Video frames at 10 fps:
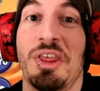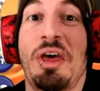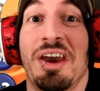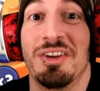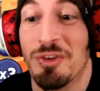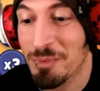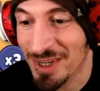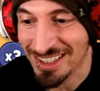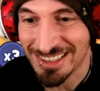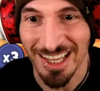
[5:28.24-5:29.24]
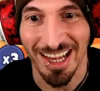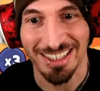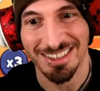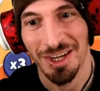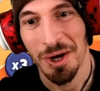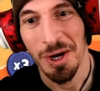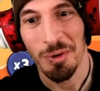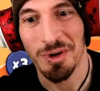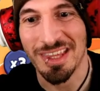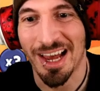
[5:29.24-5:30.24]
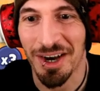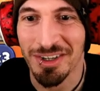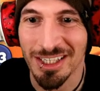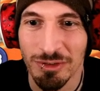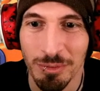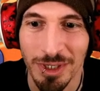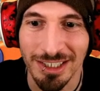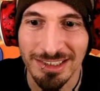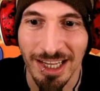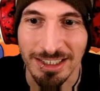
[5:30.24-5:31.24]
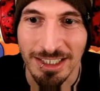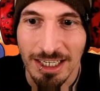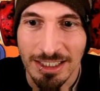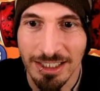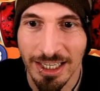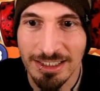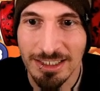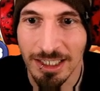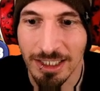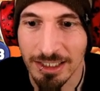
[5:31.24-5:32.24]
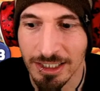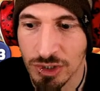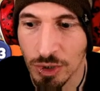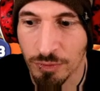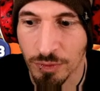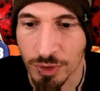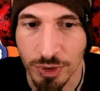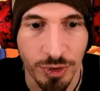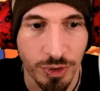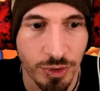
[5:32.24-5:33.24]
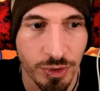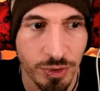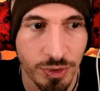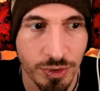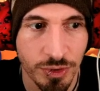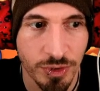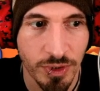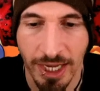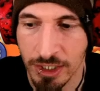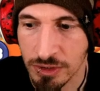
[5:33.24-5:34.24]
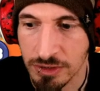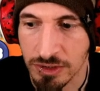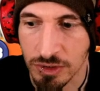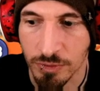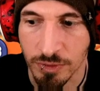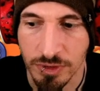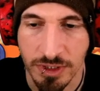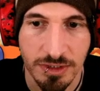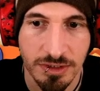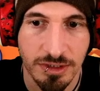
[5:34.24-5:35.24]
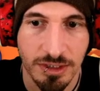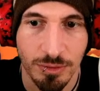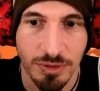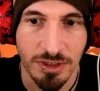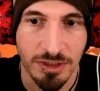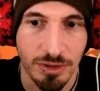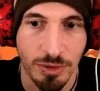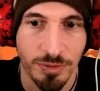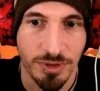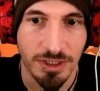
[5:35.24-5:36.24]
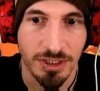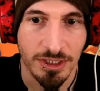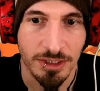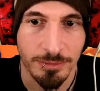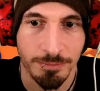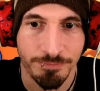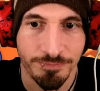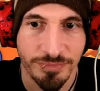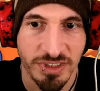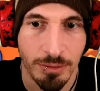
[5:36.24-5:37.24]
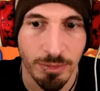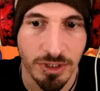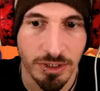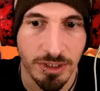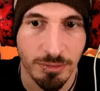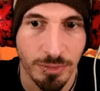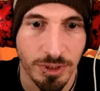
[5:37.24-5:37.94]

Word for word: Without even being stacked. Without even being stacked. Let's uh, let's go for... Actually, let's go for this. I was gonna go for the uh, damage on him.